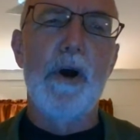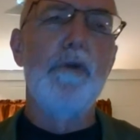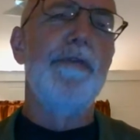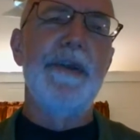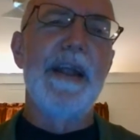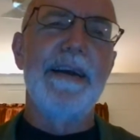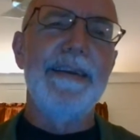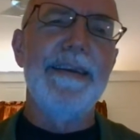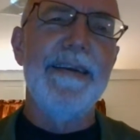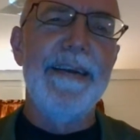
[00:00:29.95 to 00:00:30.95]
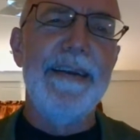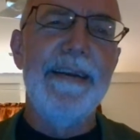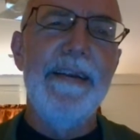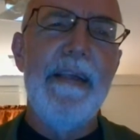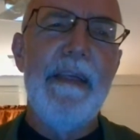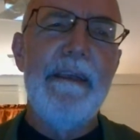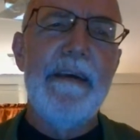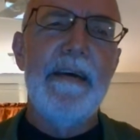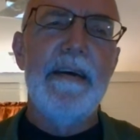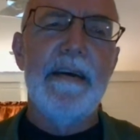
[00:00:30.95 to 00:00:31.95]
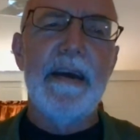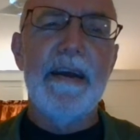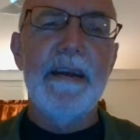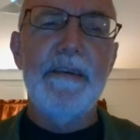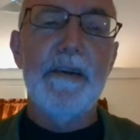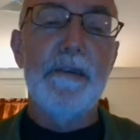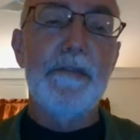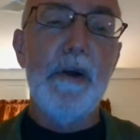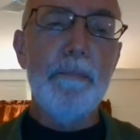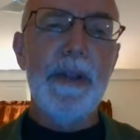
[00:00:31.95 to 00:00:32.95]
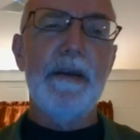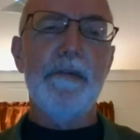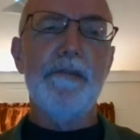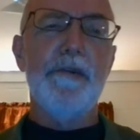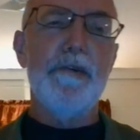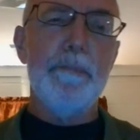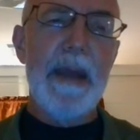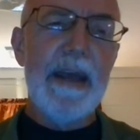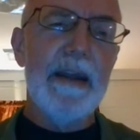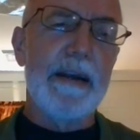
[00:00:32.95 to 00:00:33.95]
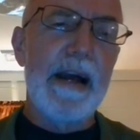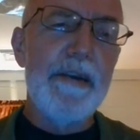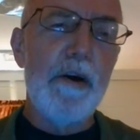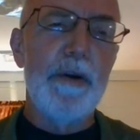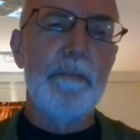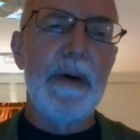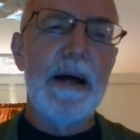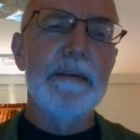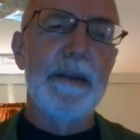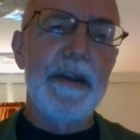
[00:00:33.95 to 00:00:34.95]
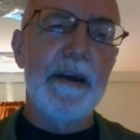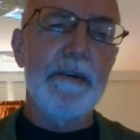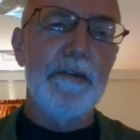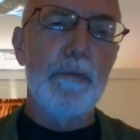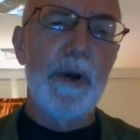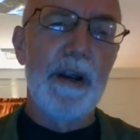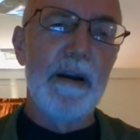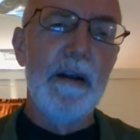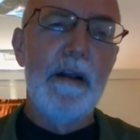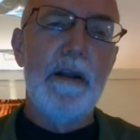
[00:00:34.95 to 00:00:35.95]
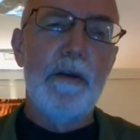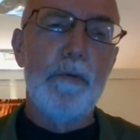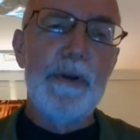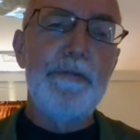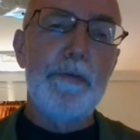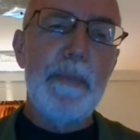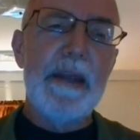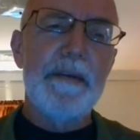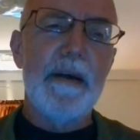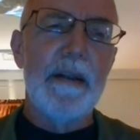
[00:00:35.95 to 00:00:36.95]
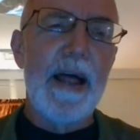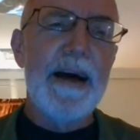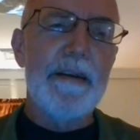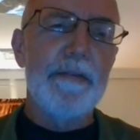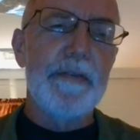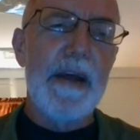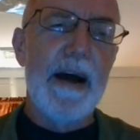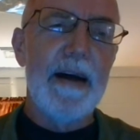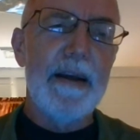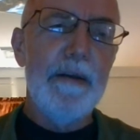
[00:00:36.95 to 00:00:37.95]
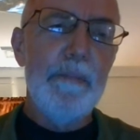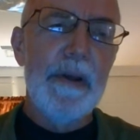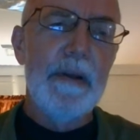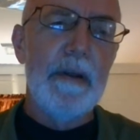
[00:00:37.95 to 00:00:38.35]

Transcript: COVID-19. And in some places, there's panic. I know in Bangladesh, where we've spent a lot of time,